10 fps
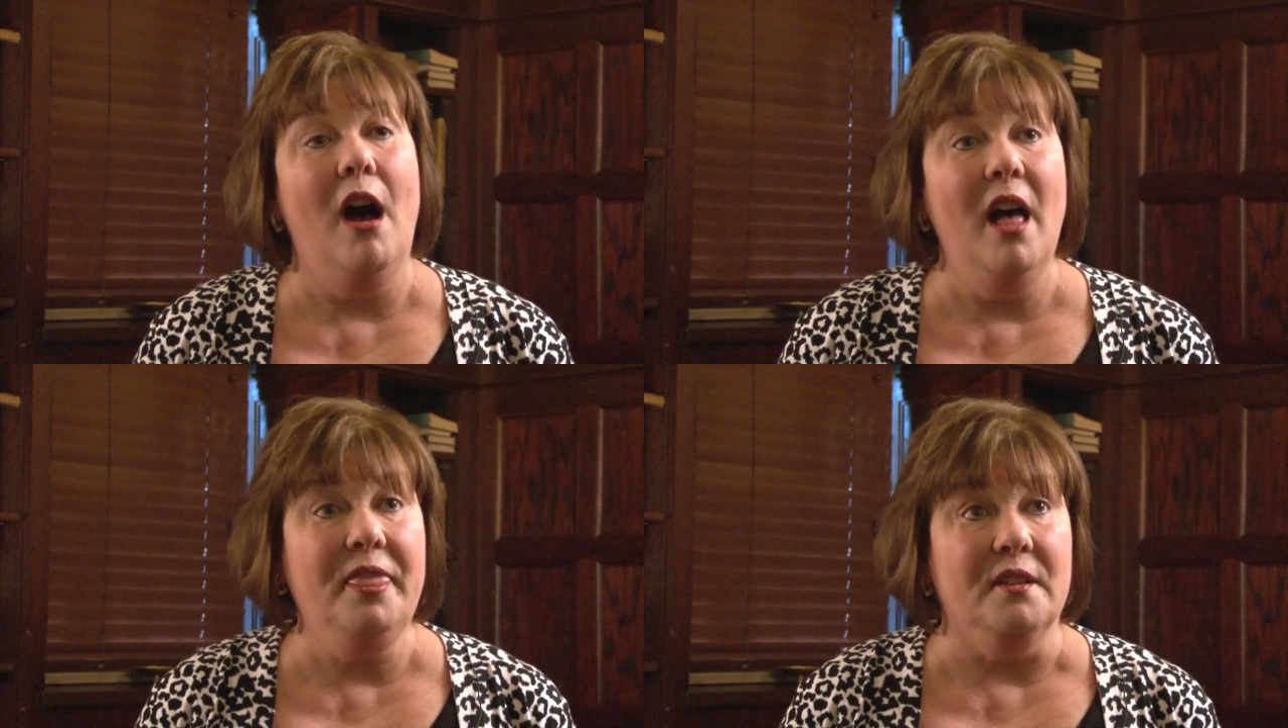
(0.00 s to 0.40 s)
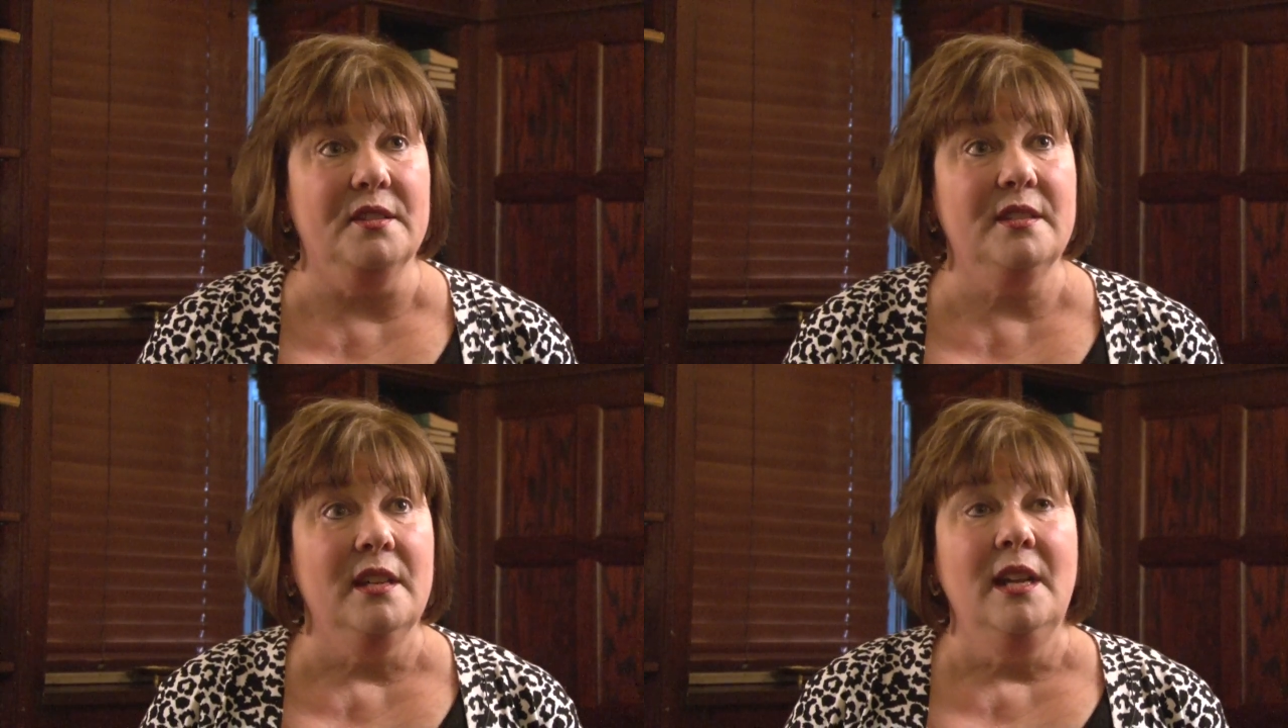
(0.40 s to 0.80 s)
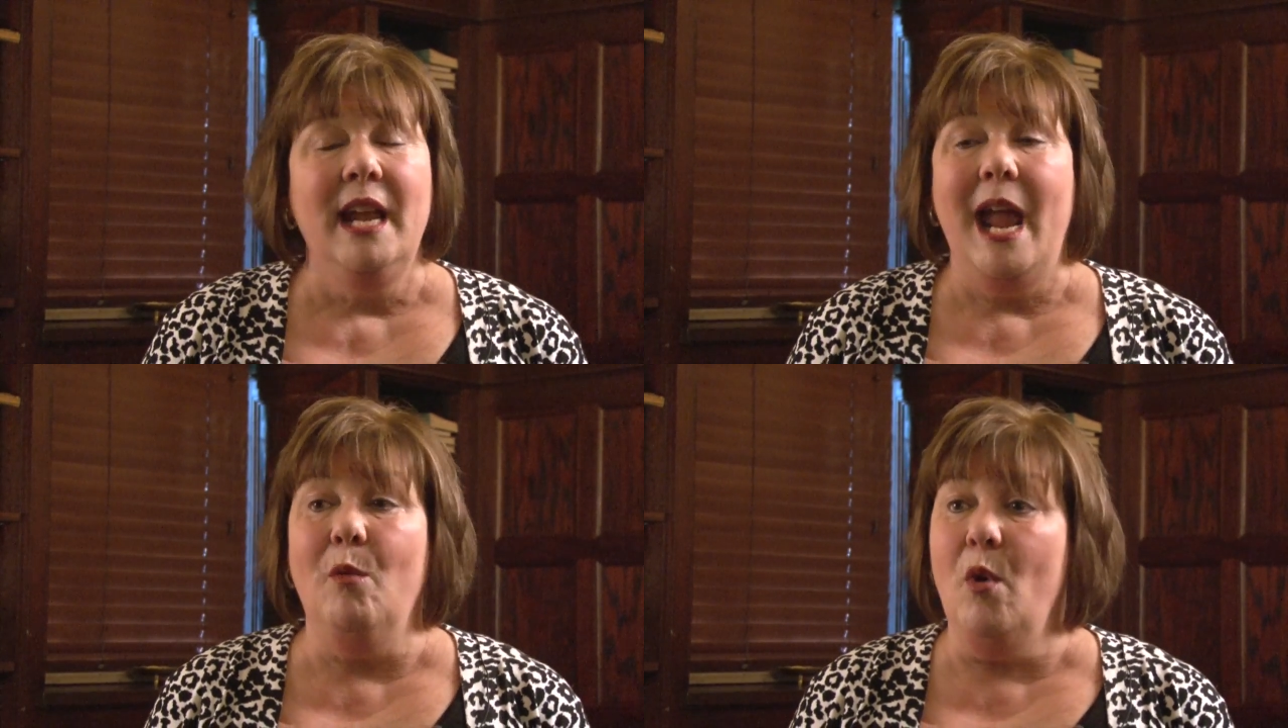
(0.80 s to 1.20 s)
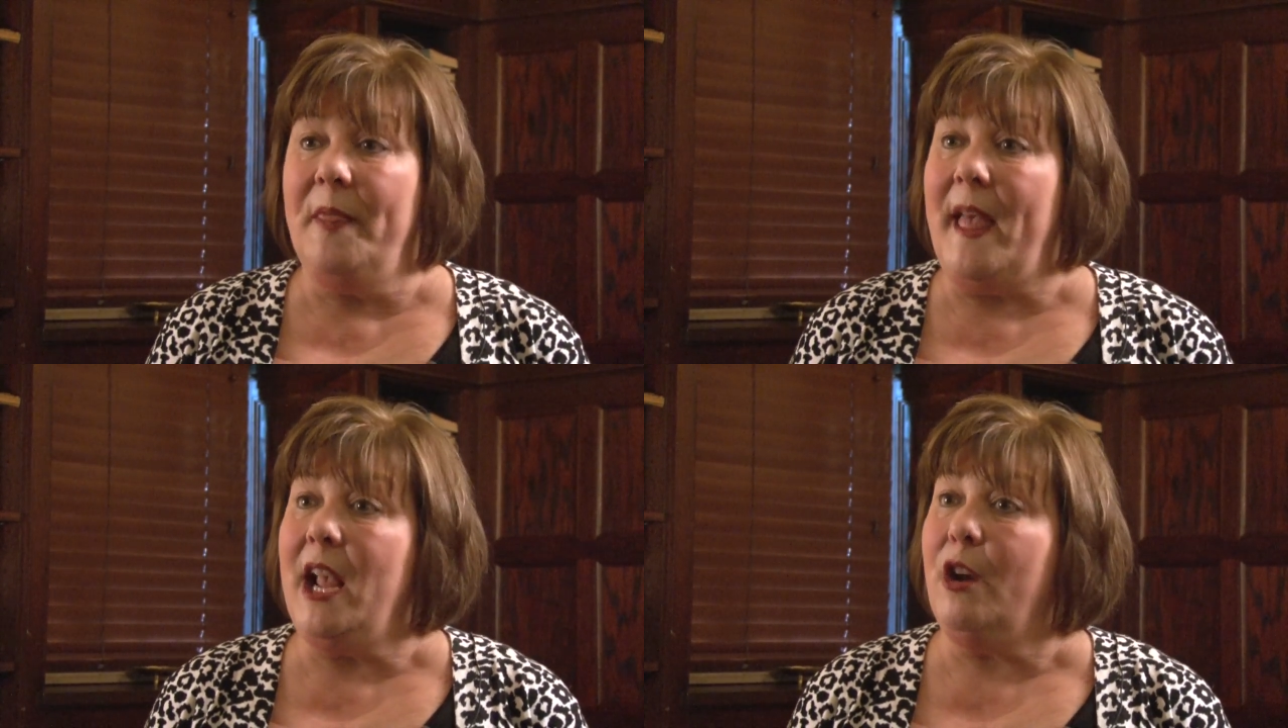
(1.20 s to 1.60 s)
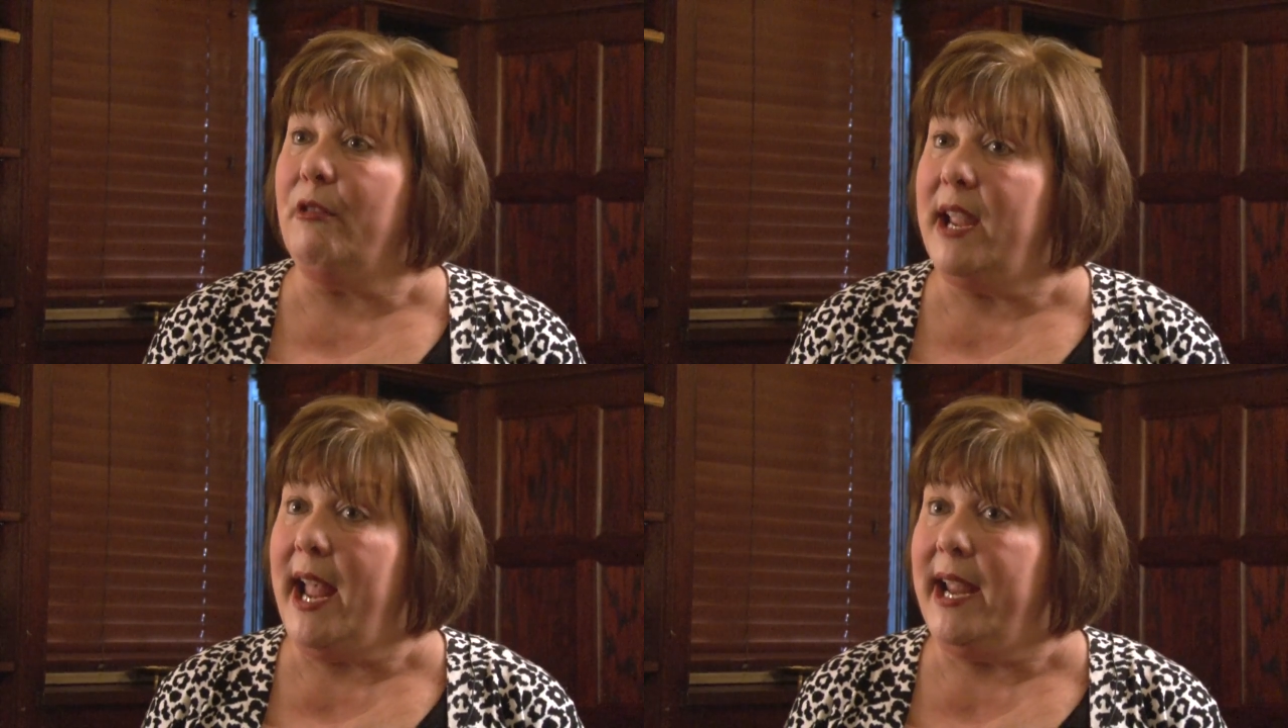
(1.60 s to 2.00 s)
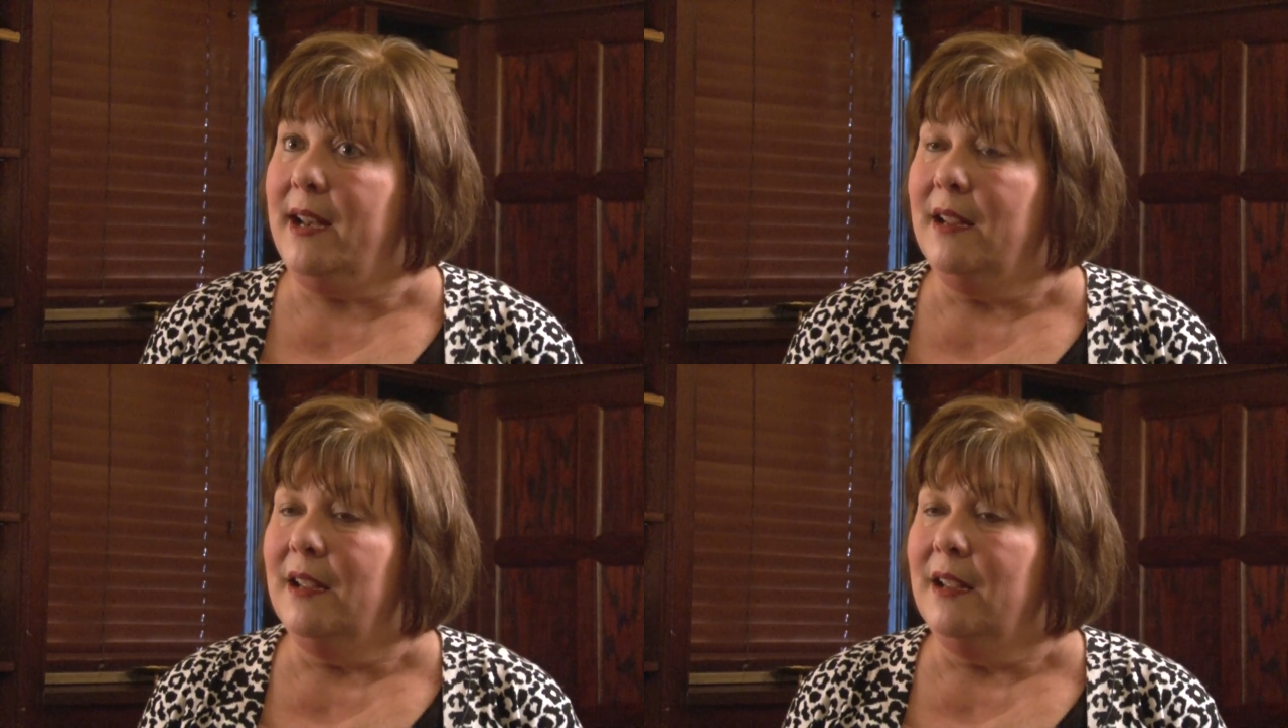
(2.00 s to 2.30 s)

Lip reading: authors and what they create.